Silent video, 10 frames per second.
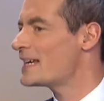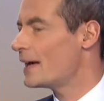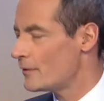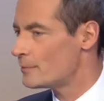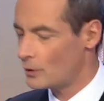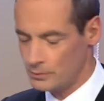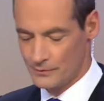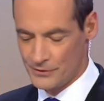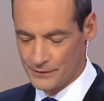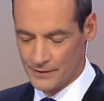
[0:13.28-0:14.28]
out the problem,
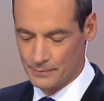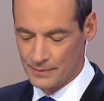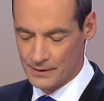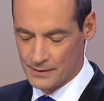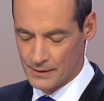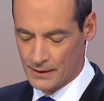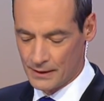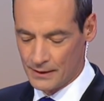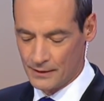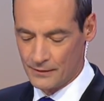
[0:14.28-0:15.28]
do you think? Because
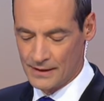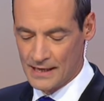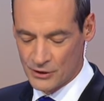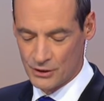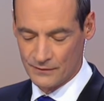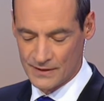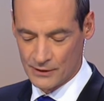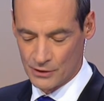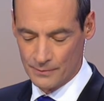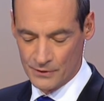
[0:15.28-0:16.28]
the issue of
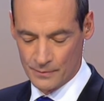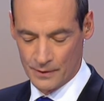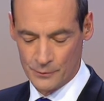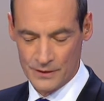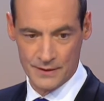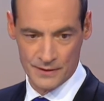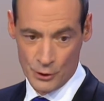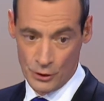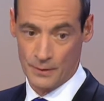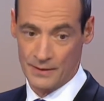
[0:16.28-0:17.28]
sexual abuse by priests has
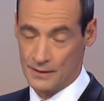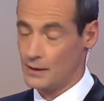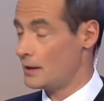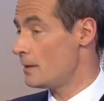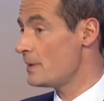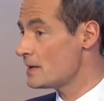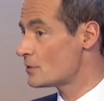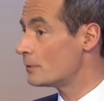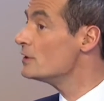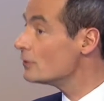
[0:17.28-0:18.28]
been a big
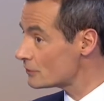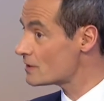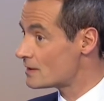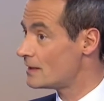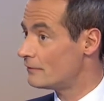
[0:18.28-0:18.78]
story, not just here